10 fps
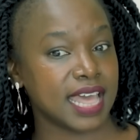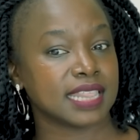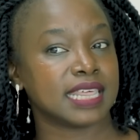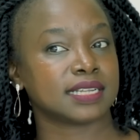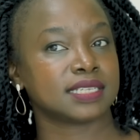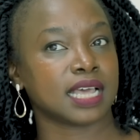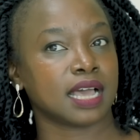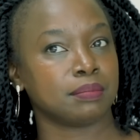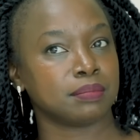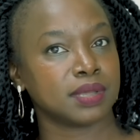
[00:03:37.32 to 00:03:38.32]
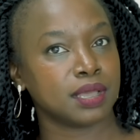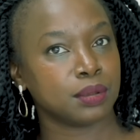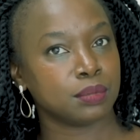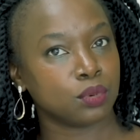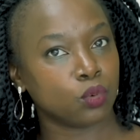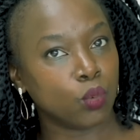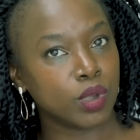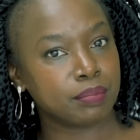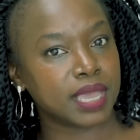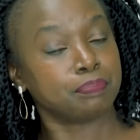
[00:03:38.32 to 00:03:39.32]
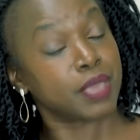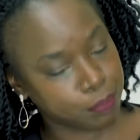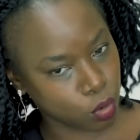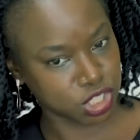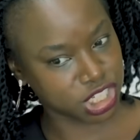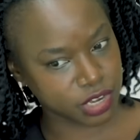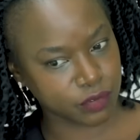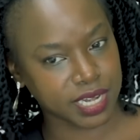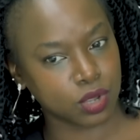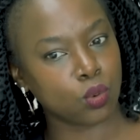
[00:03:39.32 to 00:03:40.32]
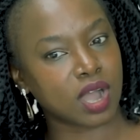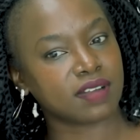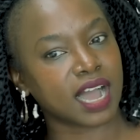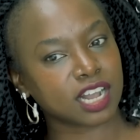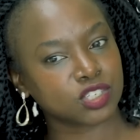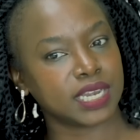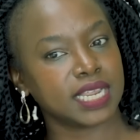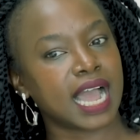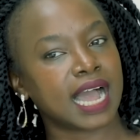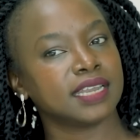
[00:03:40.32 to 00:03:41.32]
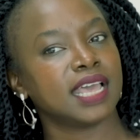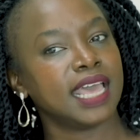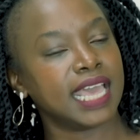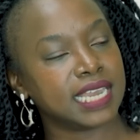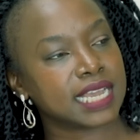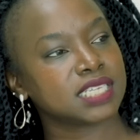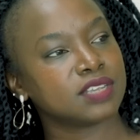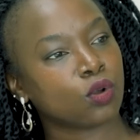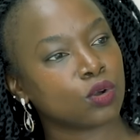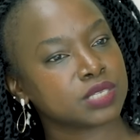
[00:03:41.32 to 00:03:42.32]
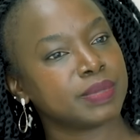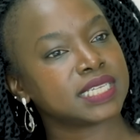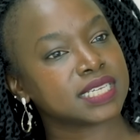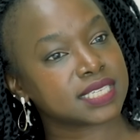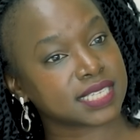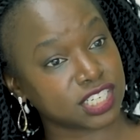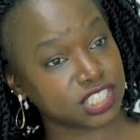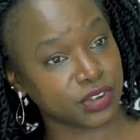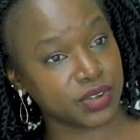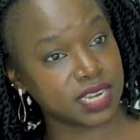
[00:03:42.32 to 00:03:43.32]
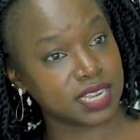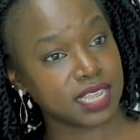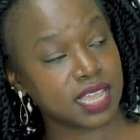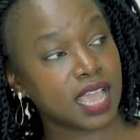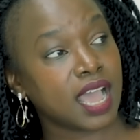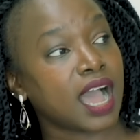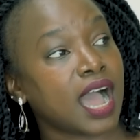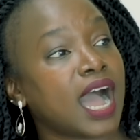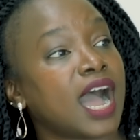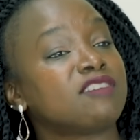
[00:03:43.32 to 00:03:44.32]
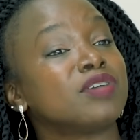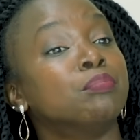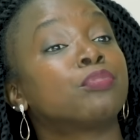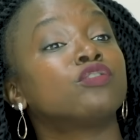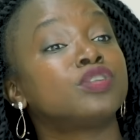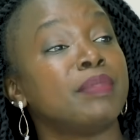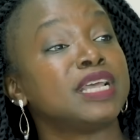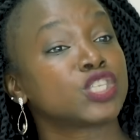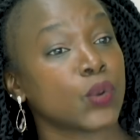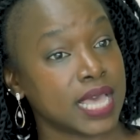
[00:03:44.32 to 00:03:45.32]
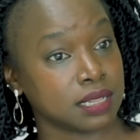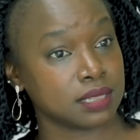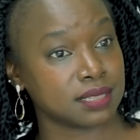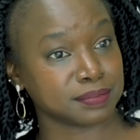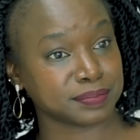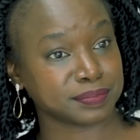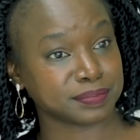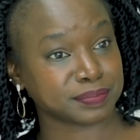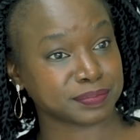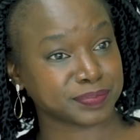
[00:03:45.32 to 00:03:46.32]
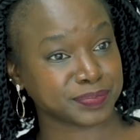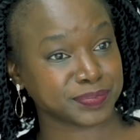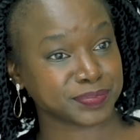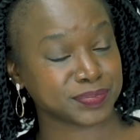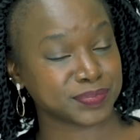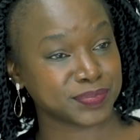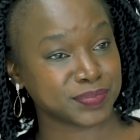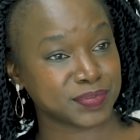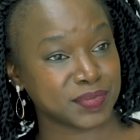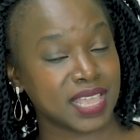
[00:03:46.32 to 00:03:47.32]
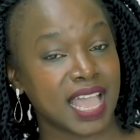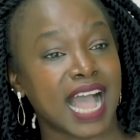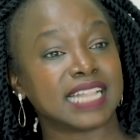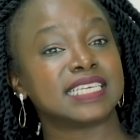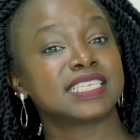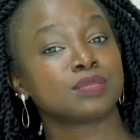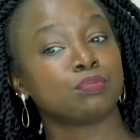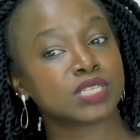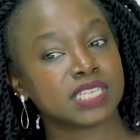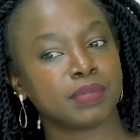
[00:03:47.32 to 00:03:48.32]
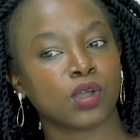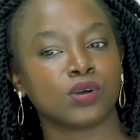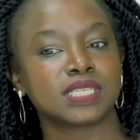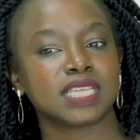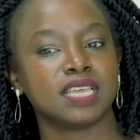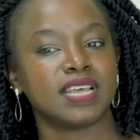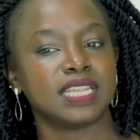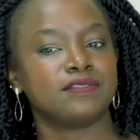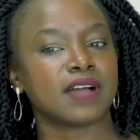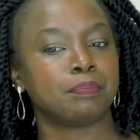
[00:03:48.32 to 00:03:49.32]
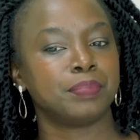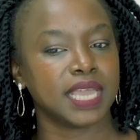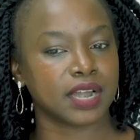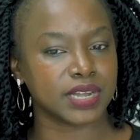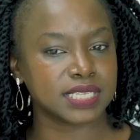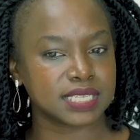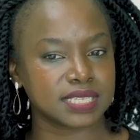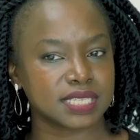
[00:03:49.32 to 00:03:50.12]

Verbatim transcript: that um, women, people generally, who have actually had elective cosmetic surgery have improved mental health. Yeah. Mm. True. Yeah. And this is mostly because even if appearance,